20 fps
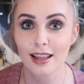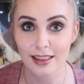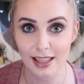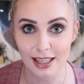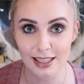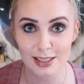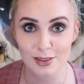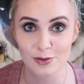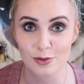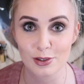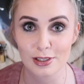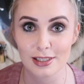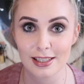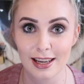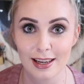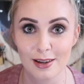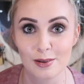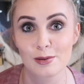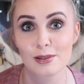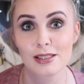That's it for
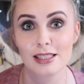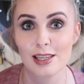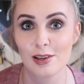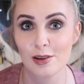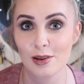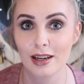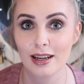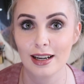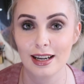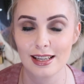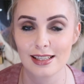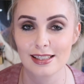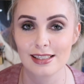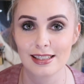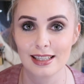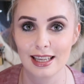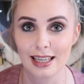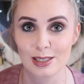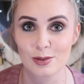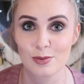today. I'll see you
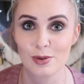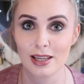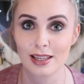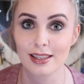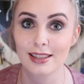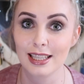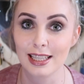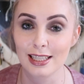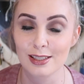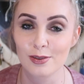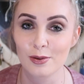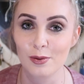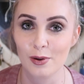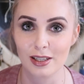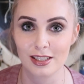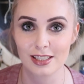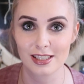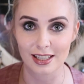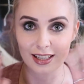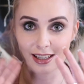guys next week. Thanks for
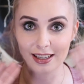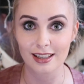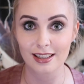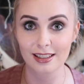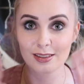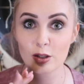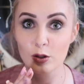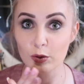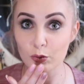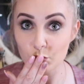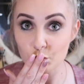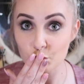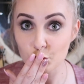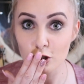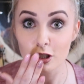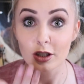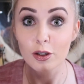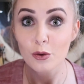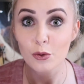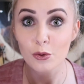watching.
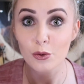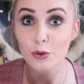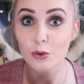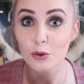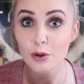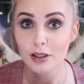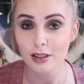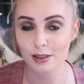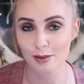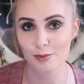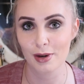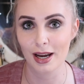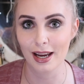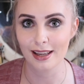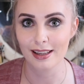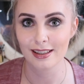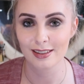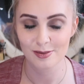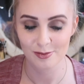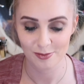
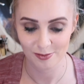Bye.